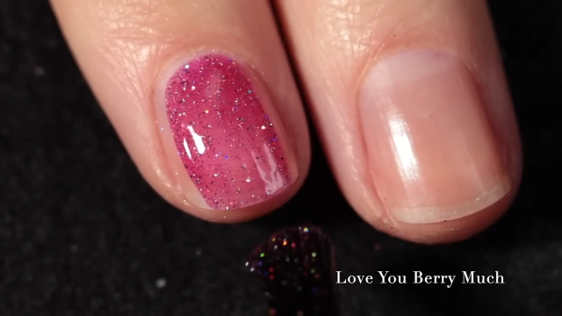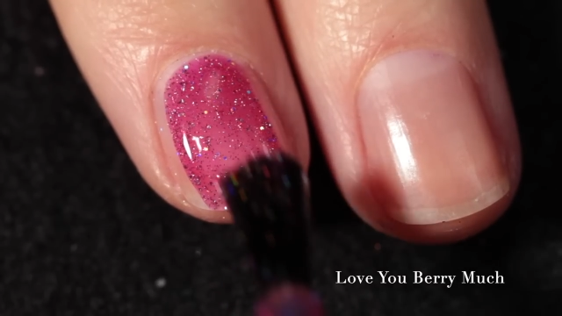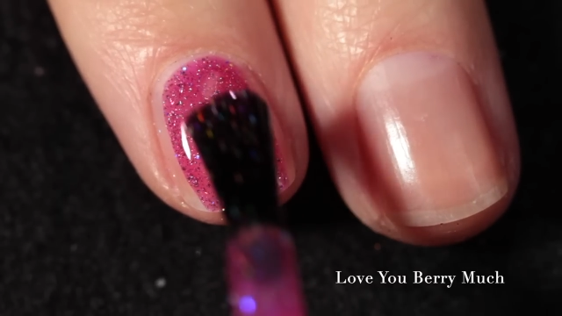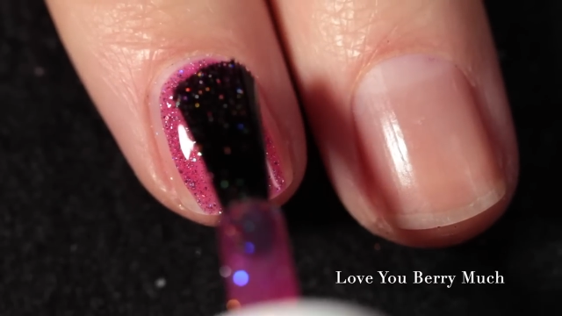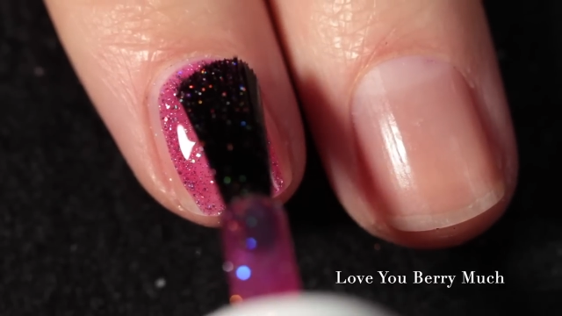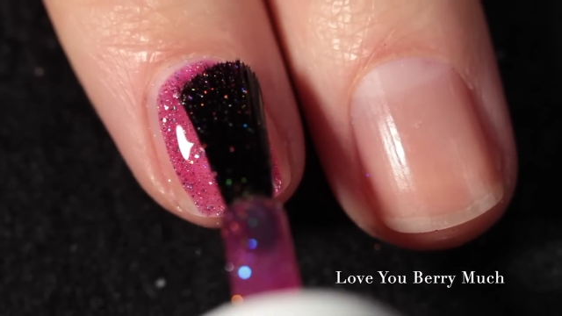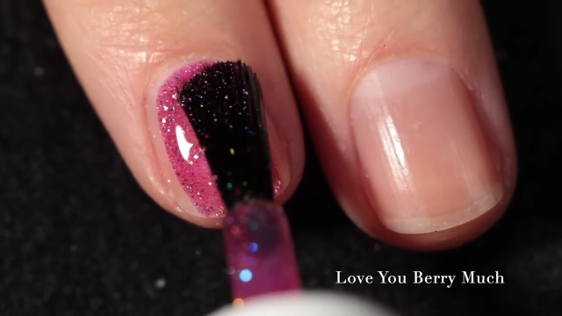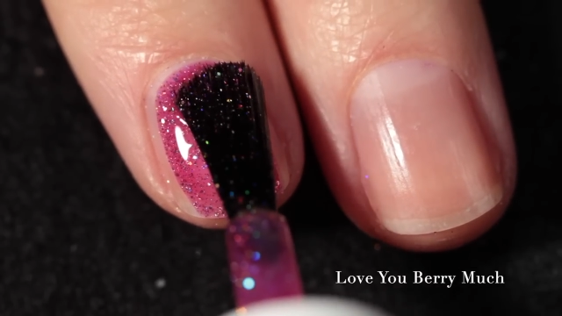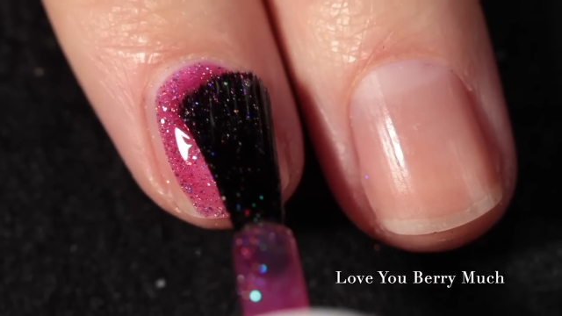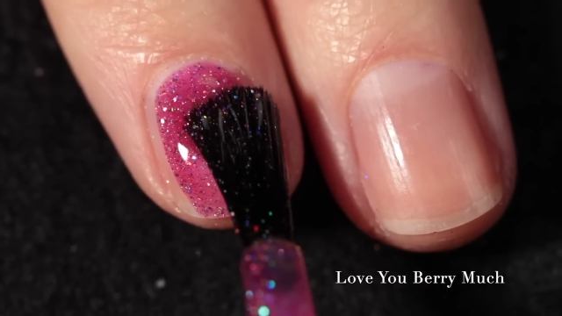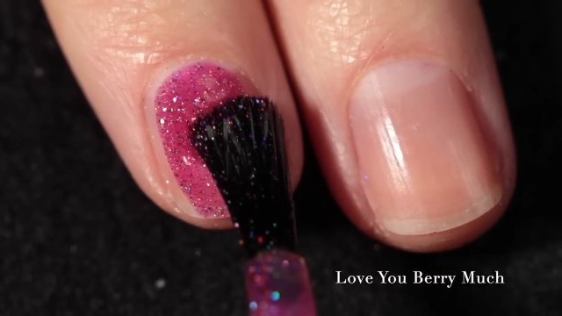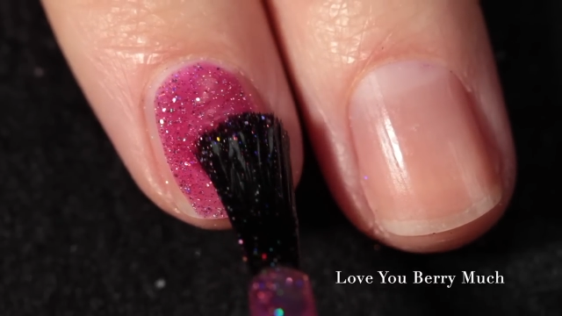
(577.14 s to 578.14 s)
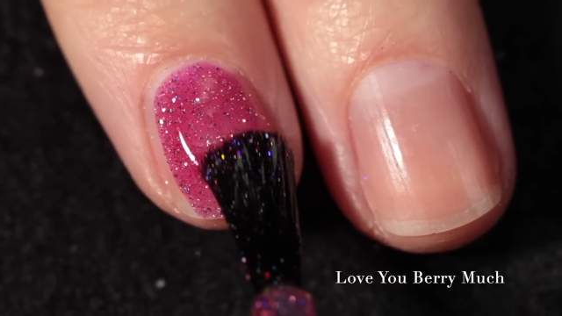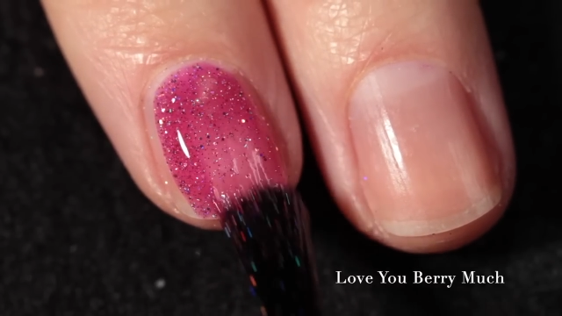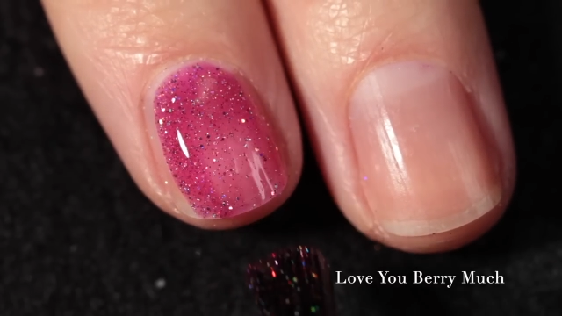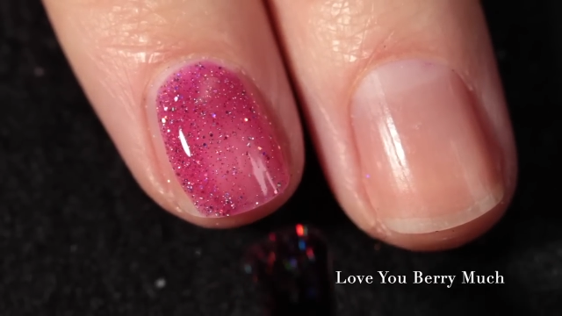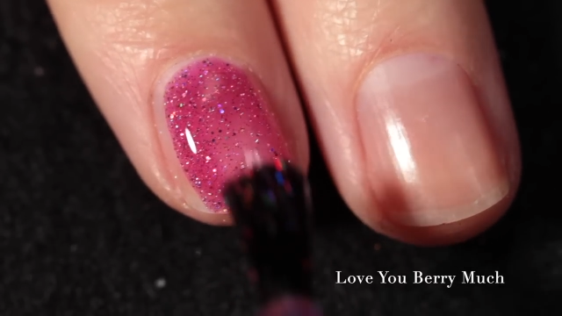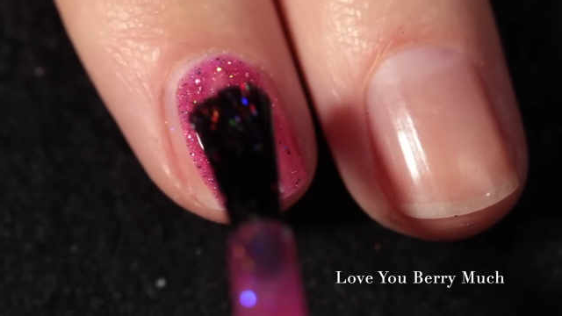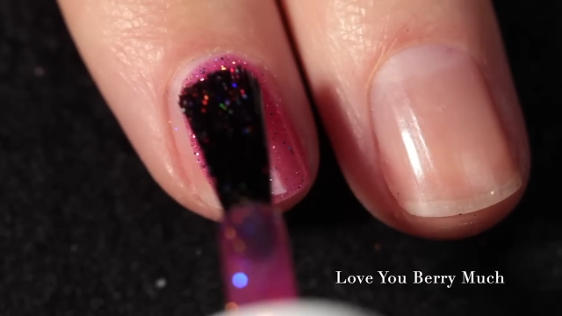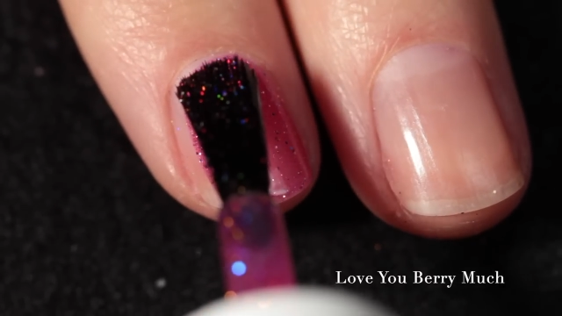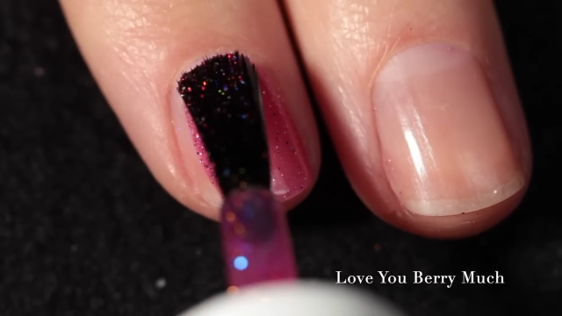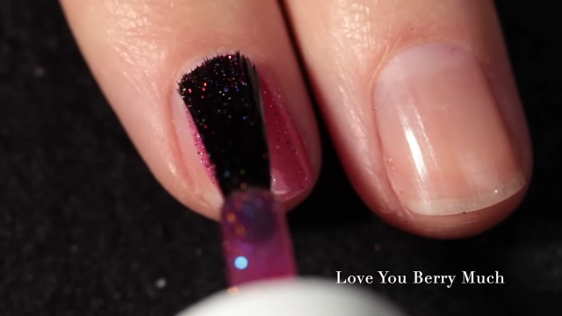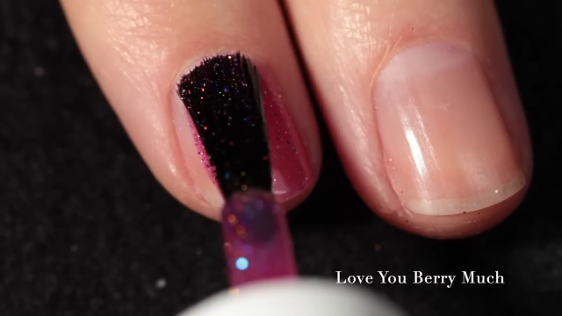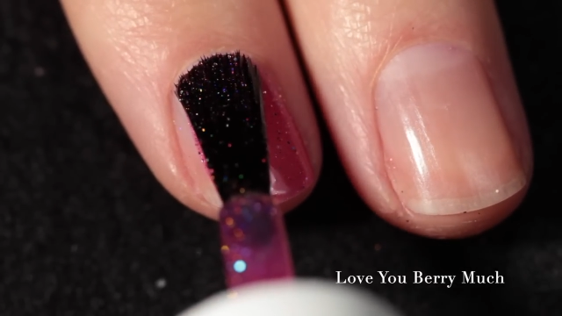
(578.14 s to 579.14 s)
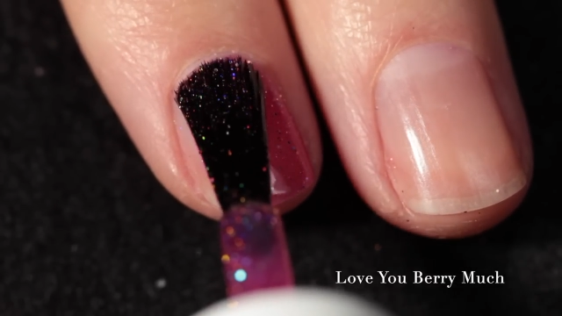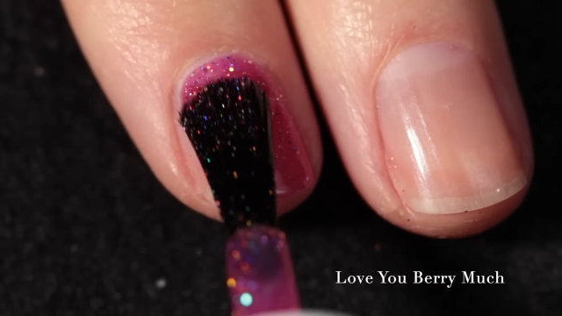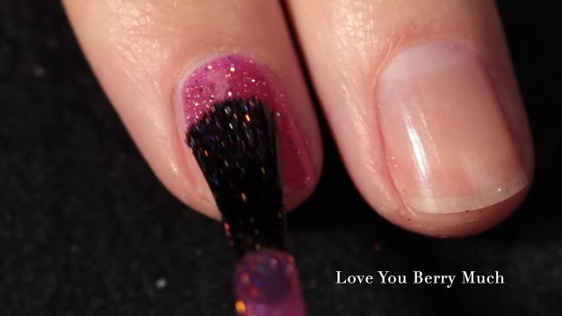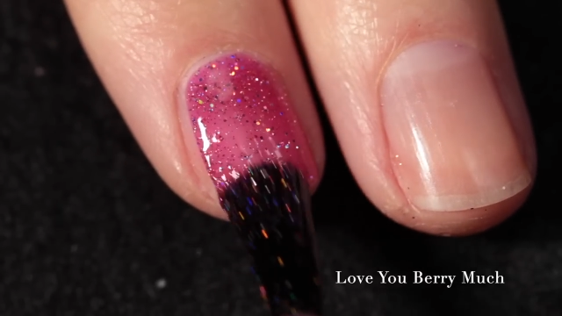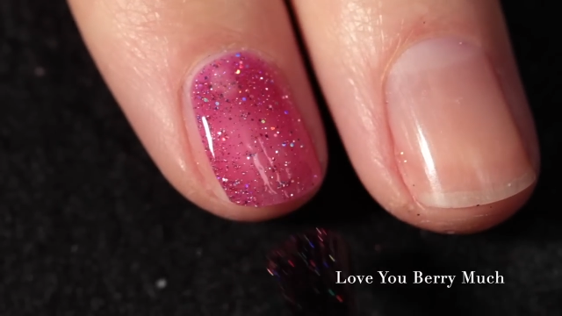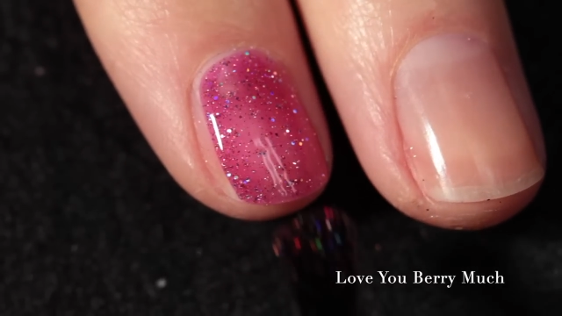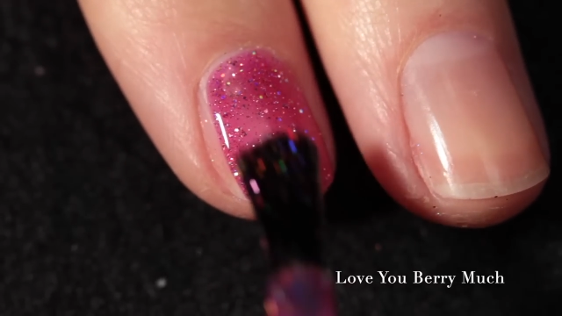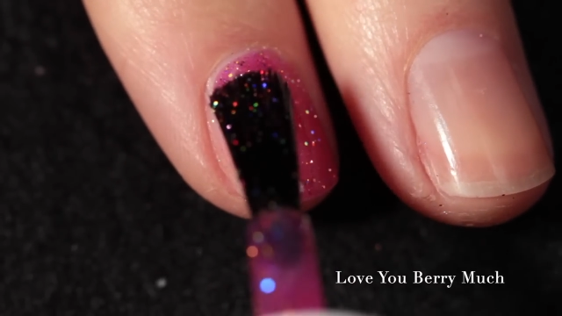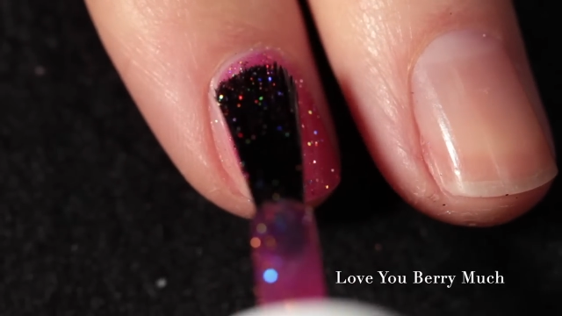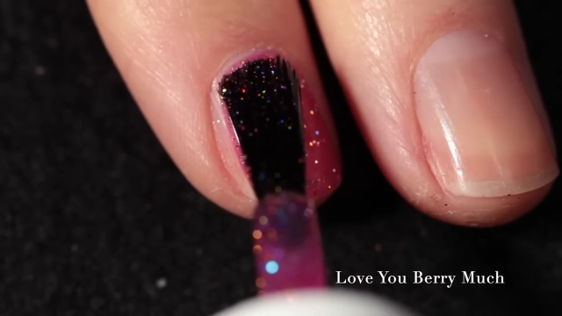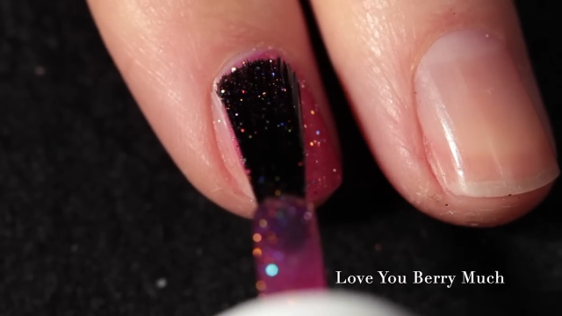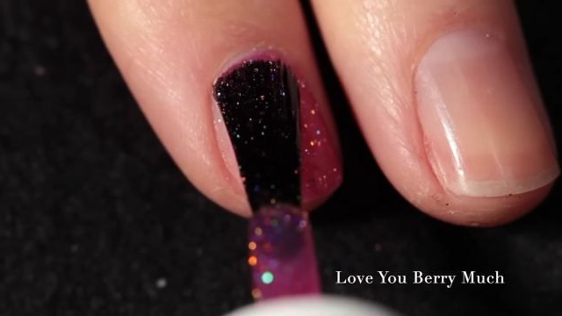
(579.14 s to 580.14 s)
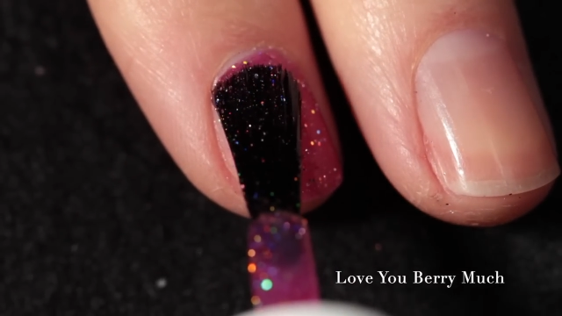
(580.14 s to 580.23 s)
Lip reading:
No face is visible, so there are no lips to read.